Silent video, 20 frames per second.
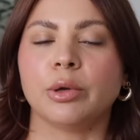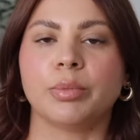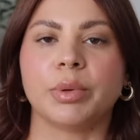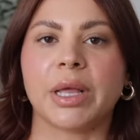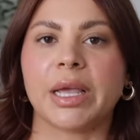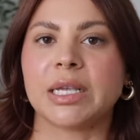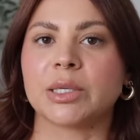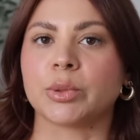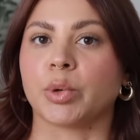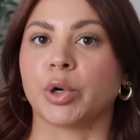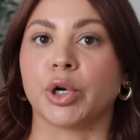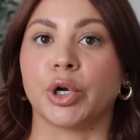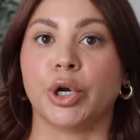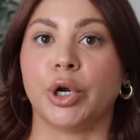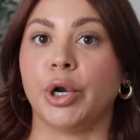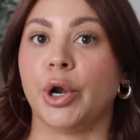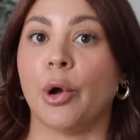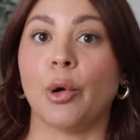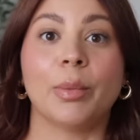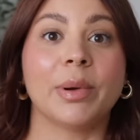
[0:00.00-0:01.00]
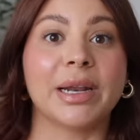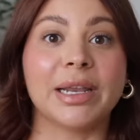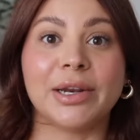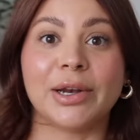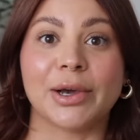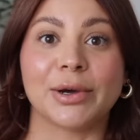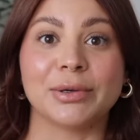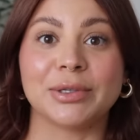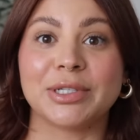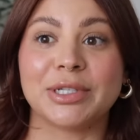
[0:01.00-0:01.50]
place where nobody
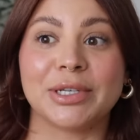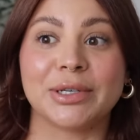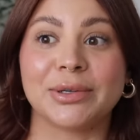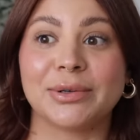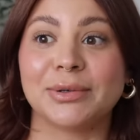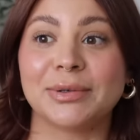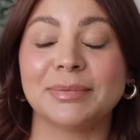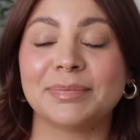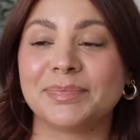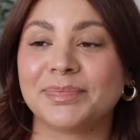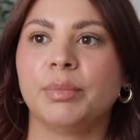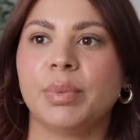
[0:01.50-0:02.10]
knows you,